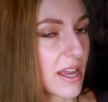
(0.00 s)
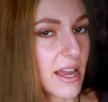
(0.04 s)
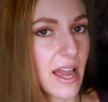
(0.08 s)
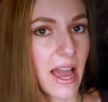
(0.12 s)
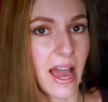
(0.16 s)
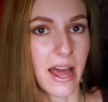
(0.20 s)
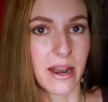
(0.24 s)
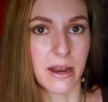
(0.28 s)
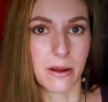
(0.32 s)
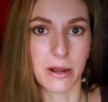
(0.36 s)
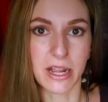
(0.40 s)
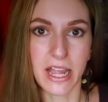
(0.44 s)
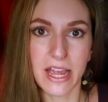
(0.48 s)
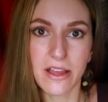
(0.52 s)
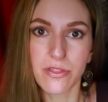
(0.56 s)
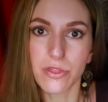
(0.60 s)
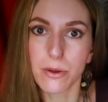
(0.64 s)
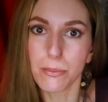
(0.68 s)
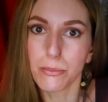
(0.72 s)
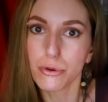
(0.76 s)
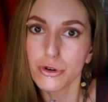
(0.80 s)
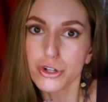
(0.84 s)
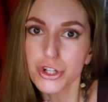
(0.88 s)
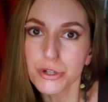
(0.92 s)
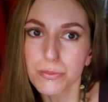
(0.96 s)
And again, the
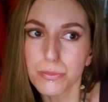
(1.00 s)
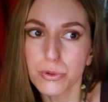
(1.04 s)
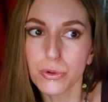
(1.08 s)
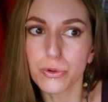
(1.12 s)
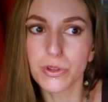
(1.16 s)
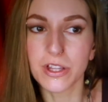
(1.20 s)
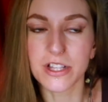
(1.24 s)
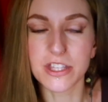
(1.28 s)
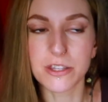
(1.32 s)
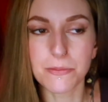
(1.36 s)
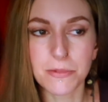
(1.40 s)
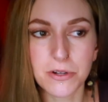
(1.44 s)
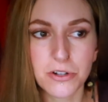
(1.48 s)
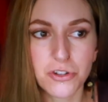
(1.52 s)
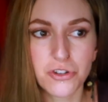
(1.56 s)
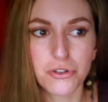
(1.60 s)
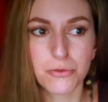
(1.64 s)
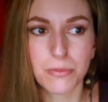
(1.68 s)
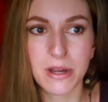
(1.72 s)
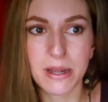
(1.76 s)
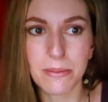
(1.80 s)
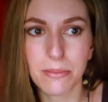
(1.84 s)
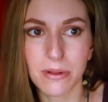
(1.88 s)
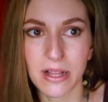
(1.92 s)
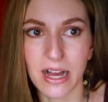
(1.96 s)
push-pull that spiritual
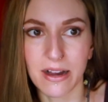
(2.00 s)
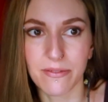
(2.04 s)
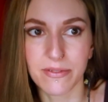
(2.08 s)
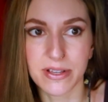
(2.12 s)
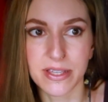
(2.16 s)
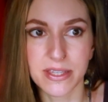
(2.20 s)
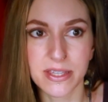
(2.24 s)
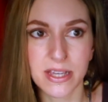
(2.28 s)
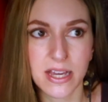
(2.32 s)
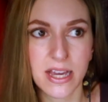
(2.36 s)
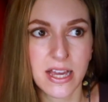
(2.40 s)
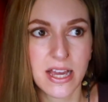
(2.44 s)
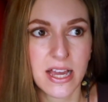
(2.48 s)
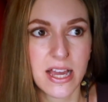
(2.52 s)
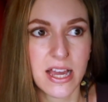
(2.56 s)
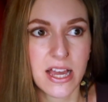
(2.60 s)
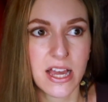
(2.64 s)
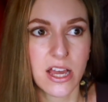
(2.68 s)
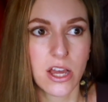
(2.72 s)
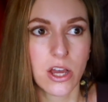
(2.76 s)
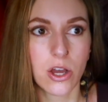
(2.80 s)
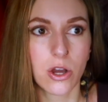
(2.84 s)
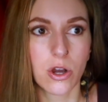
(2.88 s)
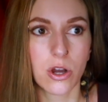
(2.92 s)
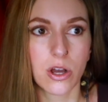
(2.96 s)
people have is,
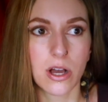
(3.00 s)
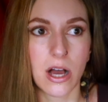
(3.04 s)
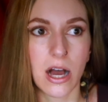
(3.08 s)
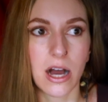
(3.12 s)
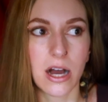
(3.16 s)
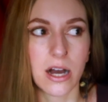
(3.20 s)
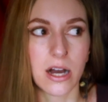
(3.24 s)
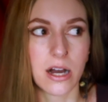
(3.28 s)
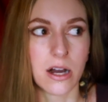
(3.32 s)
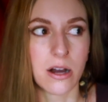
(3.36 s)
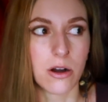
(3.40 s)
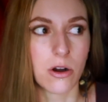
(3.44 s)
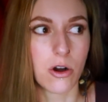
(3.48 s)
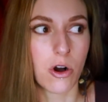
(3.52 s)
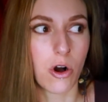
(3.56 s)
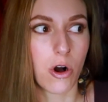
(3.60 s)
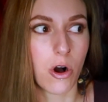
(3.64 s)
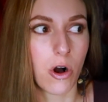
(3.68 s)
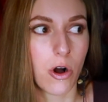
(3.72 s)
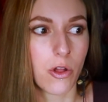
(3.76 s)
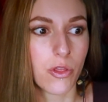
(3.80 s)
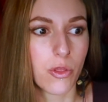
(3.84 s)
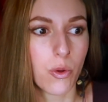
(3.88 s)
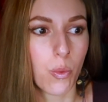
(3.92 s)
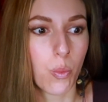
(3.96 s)
on
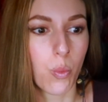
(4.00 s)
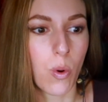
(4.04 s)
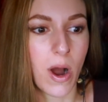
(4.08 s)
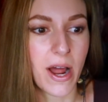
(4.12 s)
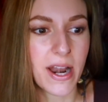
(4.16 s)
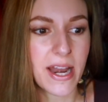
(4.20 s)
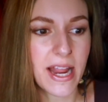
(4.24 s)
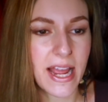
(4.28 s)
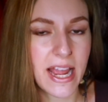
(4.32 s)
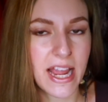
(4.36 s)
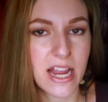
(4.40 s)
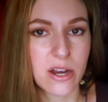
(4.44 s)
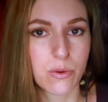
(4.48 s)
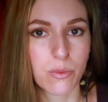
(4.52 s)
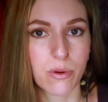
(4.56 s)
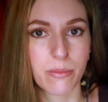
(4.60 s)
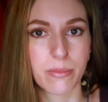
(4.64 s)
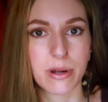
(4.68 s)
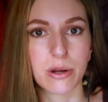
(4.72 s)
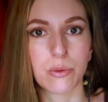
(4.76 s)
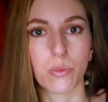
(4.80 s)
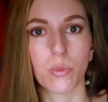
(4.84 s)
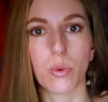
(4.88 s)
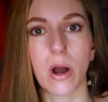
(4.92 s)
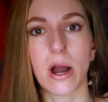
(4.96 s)
the one hand, when
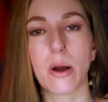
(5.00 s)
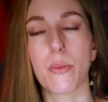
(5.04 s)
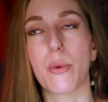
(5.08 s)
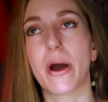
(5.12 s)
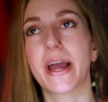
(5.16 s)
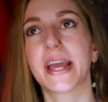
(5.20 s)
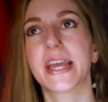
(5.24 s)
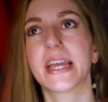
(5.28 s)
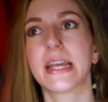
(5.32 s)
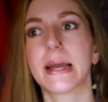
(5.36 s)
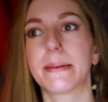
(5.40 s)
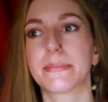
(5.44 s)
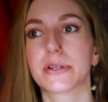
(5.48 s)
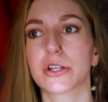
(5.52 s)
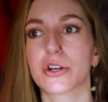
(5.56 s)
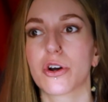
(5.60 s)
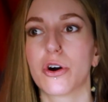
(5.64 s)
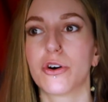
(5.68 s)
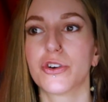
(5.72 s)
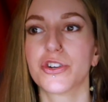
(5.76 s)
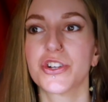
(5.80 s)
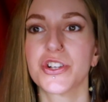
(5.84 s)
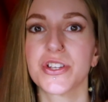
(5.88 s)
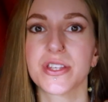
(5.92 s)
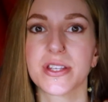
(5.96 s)
we're waking up to
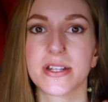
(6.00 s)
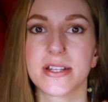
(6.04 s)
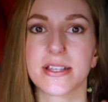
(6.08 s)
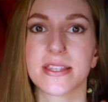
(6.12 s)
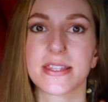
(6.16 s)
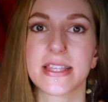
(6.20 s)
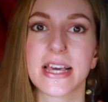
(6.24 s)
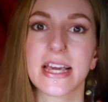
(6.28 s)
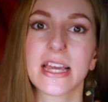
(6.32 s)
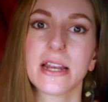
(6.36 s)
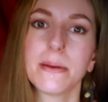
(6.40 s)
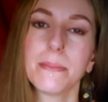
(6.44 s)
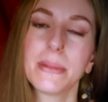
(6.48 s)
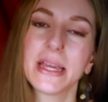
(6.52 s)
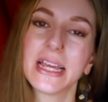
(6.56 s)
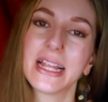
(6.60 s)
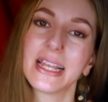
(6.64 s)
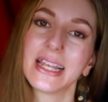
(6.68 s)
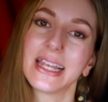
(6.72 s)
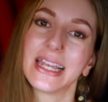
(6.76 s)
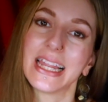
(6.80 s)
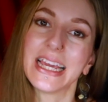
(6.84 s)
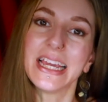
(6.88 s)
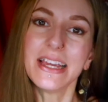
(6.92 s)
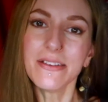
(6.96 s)
consciousness, there can be a
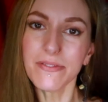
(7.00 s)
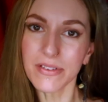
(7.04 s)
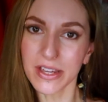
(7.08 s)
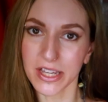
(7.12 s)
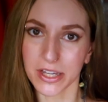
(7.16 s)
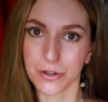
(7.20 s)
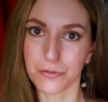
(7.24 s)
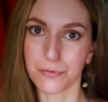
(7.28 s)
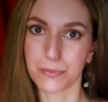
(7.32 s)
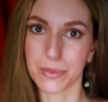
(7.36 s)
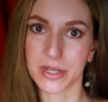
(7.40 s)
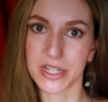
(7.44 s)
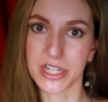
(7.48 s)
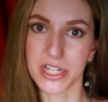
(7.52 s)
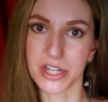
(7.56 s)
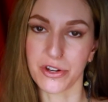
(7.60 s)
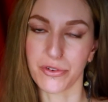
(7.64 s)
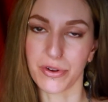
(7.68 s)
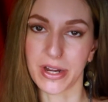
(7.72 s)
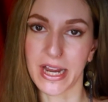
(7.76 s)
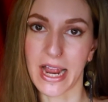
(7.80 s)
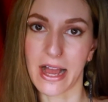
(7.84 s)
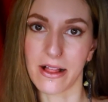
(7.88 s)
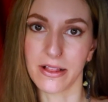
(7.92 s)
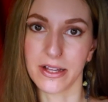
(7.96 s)
leaving of
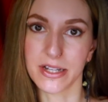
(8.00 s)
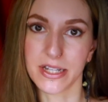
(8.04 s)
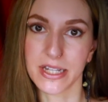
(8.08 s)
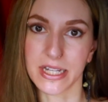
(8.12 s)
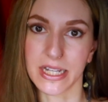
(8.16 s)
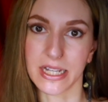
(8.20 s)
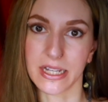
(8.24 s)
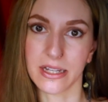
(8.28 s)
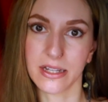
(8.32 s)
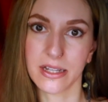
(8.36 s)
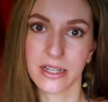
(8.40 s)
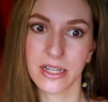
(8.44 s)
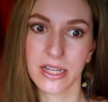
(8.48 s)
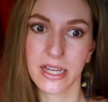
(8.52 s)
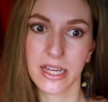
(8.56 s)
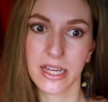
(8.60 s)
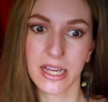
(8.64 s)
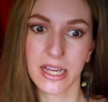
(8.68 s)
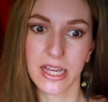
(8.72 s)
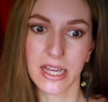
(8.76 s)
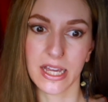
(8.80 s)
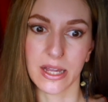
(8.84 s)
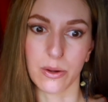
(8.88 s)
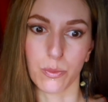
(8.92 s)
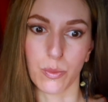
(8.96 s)
materiality.
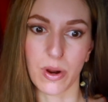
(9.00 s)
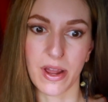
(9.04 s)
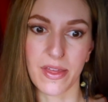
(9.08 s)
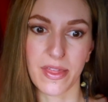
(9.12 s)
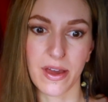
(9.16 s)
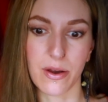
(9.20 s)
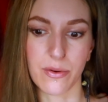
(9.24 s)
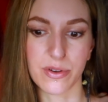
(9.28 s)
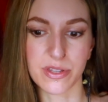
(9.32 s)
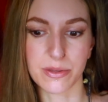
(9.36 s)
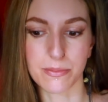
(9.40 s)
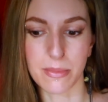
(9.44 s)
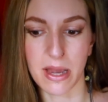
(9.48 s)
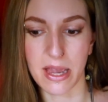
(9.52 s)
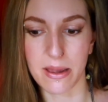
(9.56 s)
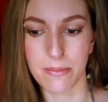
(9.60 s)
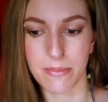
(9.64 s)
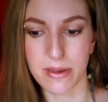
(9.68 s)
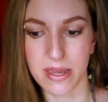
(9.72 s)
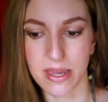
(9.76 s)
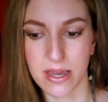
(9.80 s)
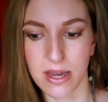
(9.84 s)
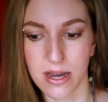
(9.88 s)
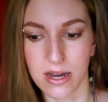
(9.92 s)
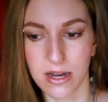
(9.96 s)
And where there was
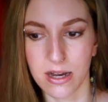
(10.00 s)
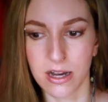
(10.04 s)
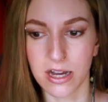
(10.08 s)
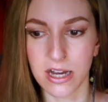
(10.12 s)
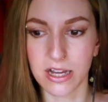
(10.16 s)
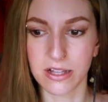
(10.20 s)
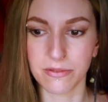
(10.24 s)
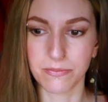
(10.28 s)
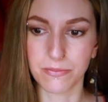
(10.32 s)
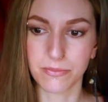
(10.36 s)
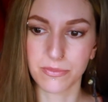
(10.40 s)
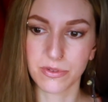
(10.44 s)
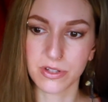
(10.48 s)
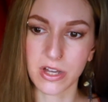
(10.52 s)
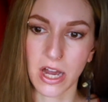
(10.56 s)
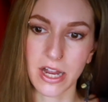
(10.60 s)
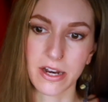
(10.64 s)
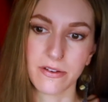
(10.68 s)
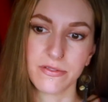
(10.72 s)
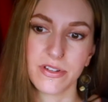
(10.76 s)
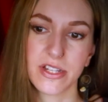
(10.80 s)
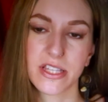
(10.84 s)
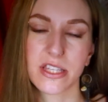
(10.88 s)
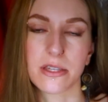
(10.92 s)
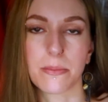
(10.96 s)
maybe a kind
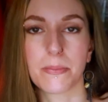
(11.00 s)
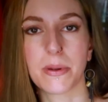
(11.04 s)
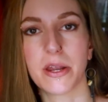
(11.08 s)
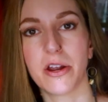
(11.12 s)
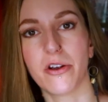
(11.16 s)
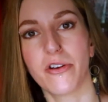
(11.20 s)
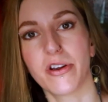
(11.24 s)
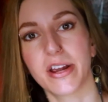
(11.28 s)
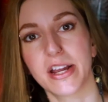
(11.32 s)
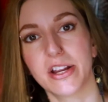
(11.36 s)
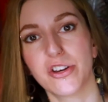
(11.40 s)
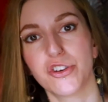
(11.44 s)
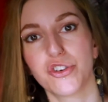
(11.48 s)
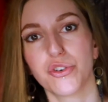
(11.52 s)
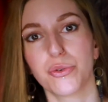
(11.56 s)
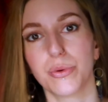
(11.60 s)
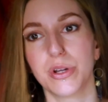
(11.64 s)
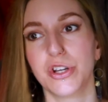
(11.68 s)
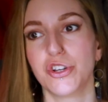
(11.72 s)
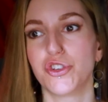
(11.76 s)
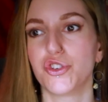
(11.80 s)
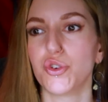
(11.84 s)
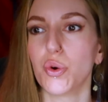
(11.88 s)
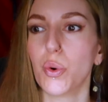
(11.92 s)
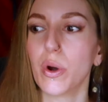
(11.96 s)
of disappearing into
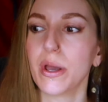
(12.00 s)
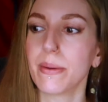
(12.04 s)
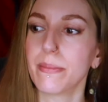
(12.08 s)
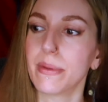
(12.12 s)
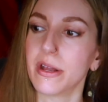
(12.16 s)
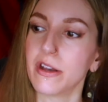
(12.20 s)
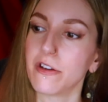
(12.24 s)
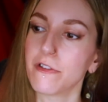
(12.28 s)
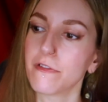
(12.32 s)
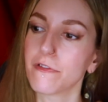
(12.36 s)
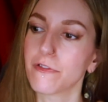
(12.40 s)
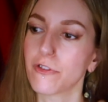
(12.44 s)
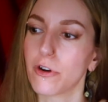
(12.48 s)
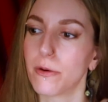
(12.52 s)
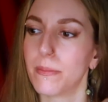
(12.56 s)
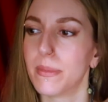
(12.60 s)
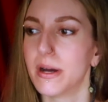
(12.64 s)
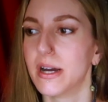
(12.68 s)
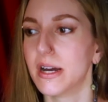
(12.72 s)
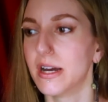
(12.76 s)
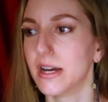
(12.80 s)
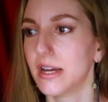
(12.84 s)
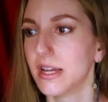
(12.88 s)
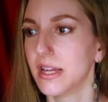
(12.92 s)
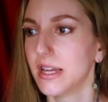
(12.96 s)
enjoyment from
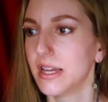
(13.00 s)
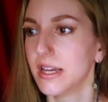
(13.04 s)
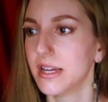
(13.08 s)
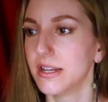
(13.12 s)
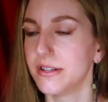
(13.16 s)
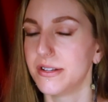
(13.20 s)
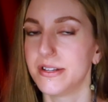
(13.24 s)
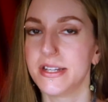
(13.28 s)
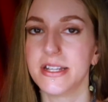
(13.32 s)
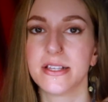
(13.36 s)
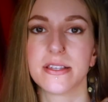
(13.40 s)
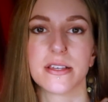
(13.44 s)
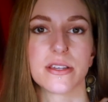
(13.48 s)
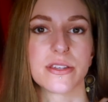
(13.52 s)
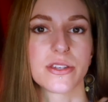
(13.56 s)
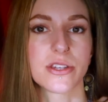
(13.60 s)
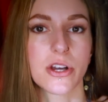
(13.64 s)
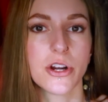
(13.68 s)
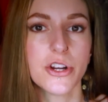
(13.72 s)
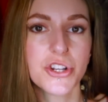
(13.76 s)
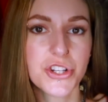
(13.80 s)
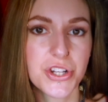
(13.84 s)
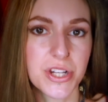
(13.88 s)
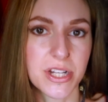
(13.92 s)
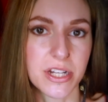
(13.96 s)
a
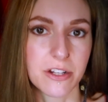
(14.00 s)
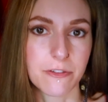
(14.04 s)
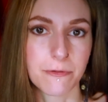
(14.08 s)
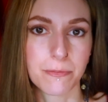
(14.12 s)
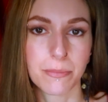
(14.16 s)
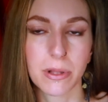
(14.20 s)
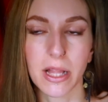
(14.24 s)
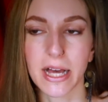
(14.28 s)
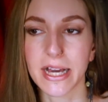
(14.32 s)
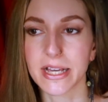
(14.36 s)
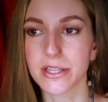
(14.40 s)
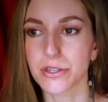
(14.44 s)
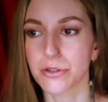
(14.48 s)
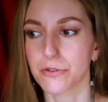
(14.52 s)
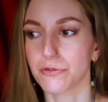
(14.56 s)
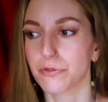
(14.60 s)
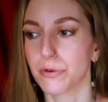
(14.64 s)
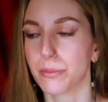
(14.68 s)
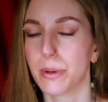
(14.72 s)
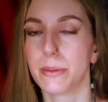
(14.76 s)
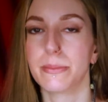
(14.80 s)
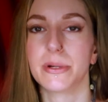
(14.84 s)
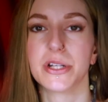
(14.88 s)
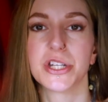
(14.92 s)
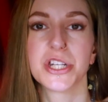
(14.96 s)
disassociative place or
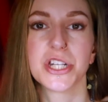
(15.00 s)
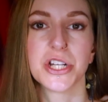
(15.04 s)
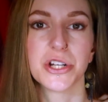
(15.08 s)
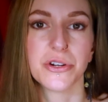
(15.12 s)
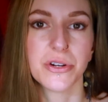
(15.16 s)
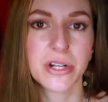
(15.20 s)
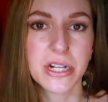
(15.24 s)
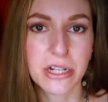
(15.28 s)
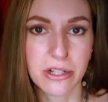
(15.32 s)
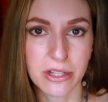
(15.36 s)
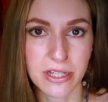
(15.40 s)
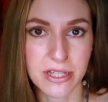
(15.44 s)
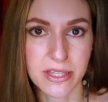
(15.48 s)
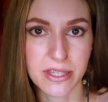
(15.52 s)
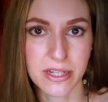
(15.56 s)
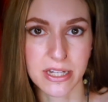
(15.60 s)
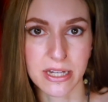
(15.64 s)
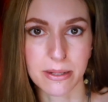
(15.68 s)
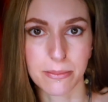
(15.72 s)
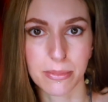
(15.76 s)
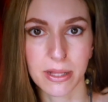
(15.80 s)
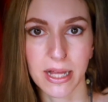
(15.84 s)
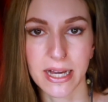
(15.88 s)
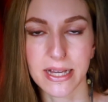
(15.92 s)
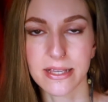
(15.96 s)
from a
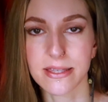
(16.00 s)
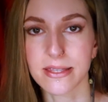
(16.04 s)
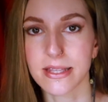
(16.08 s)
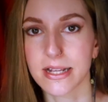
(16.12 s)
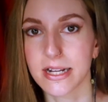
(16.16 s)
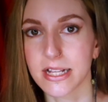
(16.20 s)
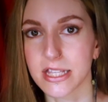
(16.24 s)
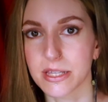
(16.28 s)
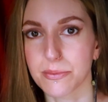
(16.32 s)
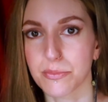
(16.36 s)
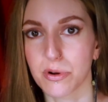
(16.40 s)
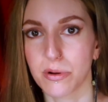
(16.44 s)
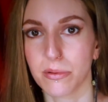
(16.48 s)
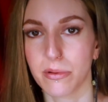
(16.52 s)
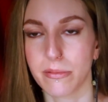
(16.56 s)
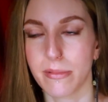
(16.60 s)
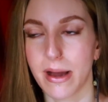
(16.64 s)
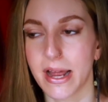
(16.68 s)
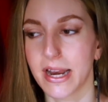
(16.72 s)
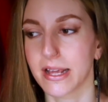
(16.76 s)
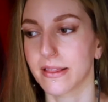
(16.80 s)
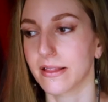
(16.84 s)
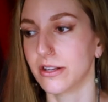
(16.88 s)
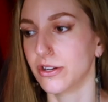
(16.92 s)
materialistic place, then it's problematic.